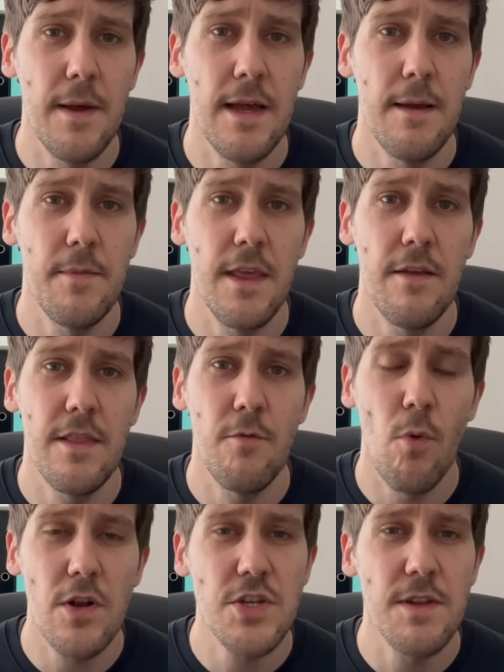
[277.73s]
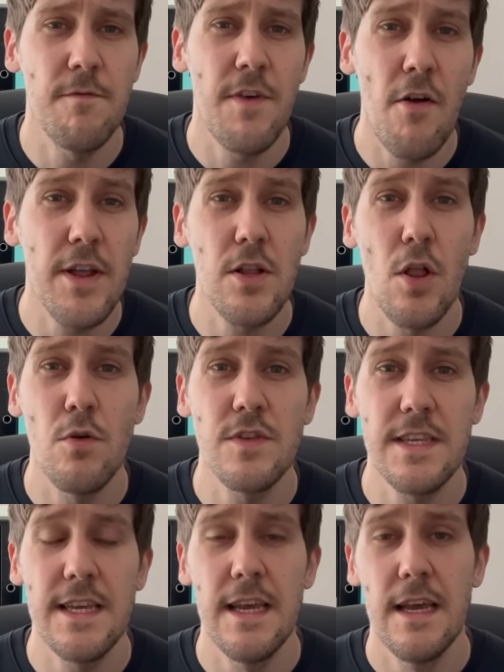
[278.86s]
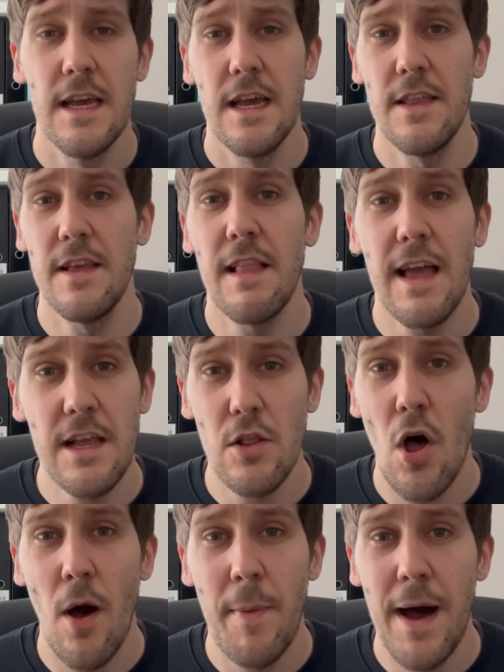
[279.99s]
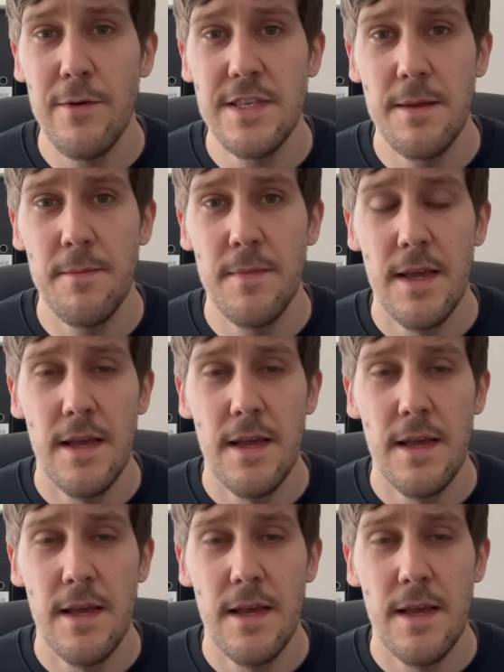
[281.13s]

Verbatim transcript: Um, they, they've watched him very closely and they like a lot about him.